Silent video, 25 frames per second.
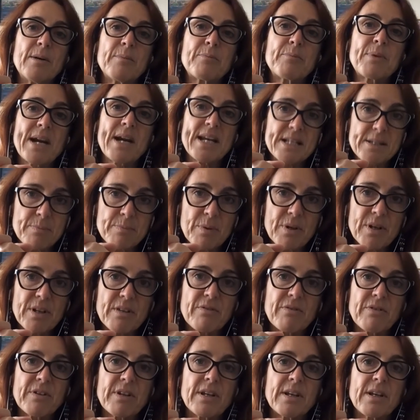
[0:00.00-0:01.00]
press
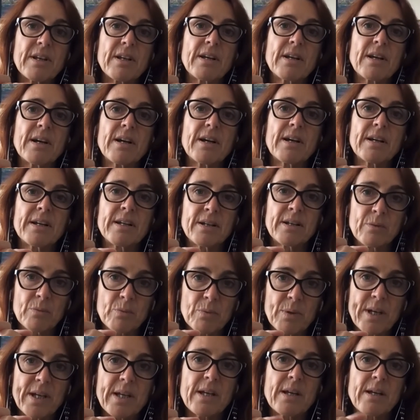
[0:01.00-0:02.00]
briefing in a
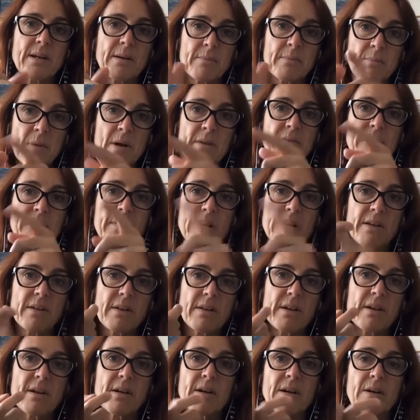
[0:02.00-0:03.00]
week,
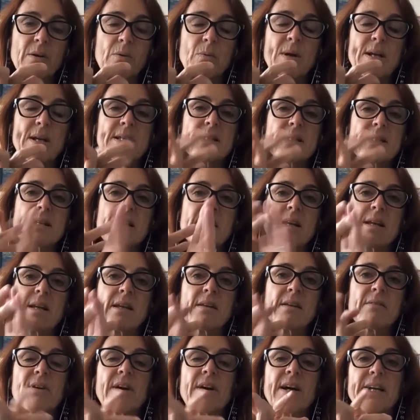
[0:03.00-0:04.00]
Monday,
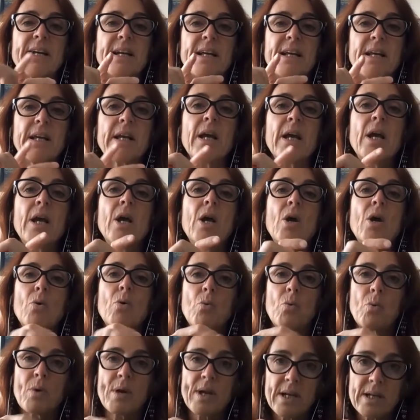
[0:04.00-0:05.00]
Wednesday, and Friday,
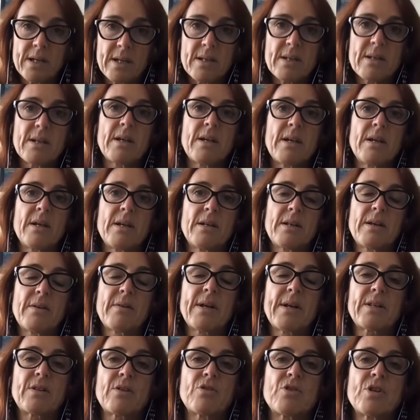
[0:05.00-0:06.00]
with the
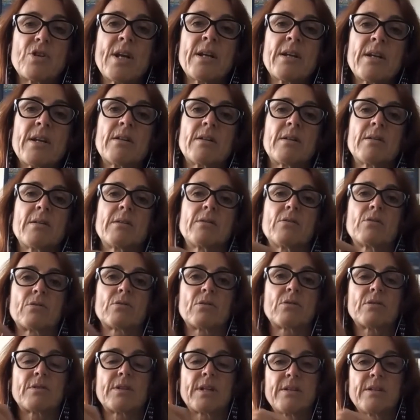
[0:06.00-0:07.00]
Director General,
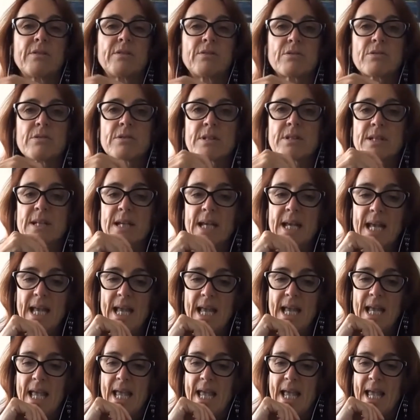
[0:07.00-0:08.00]
Dr. Tedros,
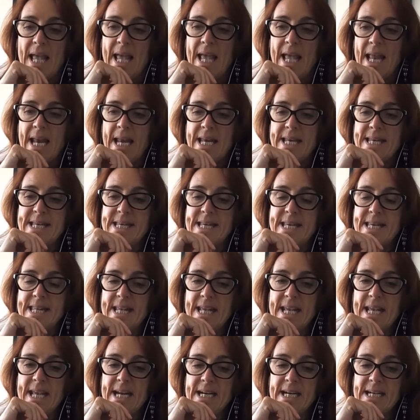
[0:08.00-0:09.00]
and
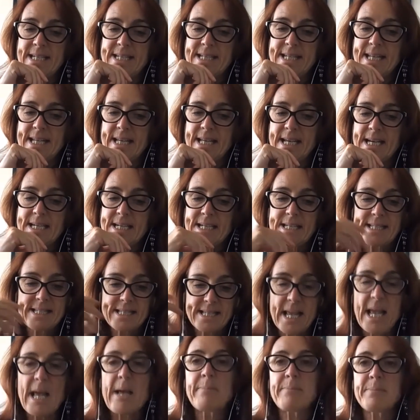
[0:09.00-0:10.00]
there they
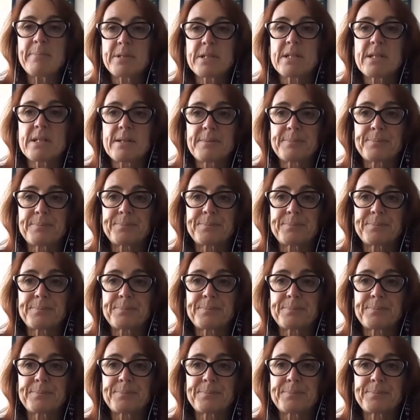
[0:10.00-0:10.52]
accept